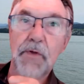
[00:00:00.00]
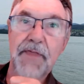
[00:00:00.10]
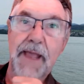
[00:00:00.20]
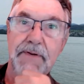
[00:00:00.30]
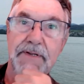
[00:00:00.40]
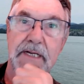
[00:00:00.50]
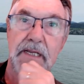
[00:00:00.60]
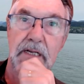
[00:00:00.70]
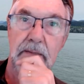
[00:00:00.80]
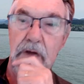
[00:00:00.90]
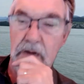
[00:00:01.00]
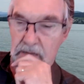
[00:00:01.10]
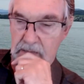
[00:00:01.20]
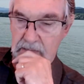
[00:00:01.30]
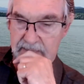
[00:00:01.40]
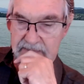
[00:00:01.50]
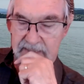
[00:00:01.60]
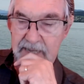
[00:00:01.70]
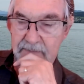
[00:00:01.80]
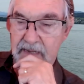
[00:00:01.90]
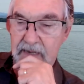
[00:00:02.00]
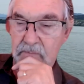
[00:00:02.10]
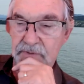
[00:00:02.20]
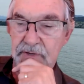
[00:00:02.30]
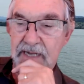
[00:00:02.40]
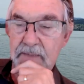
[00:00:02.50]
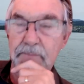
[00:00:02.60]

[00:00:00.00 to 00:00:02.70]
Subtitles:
with that particular model as it came out was you had to